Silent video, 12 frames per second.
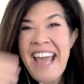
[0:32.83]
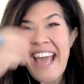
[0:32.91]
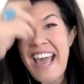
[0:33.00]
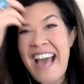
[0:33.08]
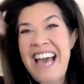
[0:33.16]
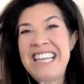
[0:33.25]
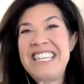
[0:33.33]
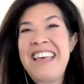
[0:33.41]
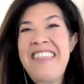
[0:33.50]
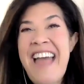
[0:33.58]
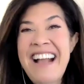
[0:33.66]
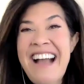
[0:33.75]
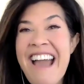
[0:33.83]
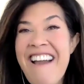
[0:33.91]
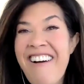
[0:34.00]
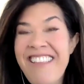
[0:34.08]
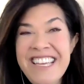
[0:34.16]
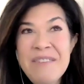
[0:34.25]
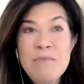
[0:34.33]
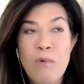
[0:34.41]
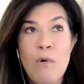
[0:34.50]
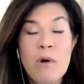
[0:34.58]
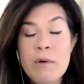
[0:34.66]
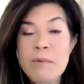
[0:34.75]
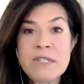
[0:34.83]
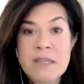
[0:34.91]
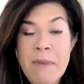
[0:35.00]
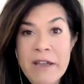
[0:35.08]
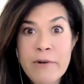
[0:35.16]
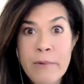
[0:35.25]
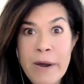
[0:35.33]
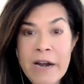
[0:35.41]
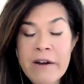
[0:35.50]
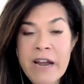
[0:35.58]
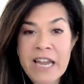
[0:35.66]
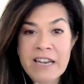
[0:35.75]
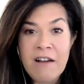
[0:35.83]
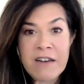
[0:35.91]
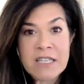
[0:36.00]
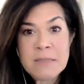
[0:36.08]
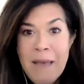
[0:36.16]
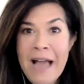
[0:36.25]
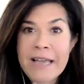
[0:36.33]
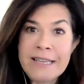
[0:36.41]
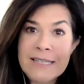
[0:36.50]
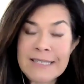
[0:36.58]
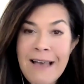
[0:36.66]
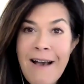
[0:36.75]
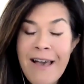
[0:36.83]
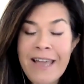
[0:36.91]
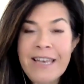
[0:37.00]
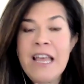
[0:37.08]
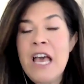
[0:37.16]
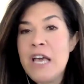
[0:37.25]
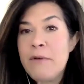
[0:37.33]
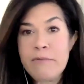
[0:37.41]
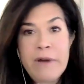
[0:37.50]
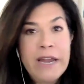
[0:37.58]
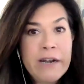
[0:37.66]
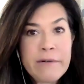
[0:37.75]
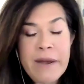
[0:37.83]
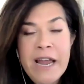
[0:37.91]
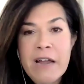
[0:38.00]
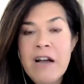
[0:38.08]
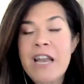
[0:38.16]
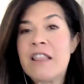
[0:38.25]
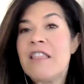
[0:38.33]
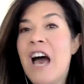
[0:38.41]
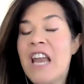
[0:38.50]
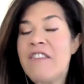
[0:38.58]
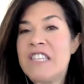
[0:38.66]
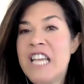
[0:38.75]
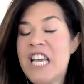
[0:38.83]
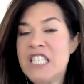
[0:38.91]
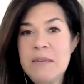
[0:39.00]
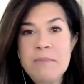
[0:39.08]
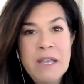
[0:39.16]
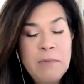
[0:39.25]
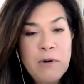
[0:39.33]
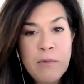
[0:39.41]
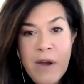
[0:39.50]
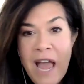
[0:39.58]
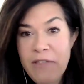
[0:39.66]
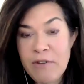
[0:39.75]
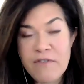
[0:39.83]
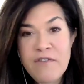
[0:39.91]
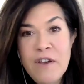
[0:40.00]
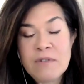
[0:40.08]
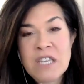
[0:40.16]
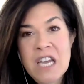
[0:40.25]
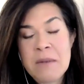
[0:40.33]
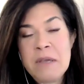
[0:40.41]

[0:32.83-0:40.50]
And that guy, all he wore were some underwear, and on his back, you saw it. Ran around, got a lot of attention. People had their phones on him.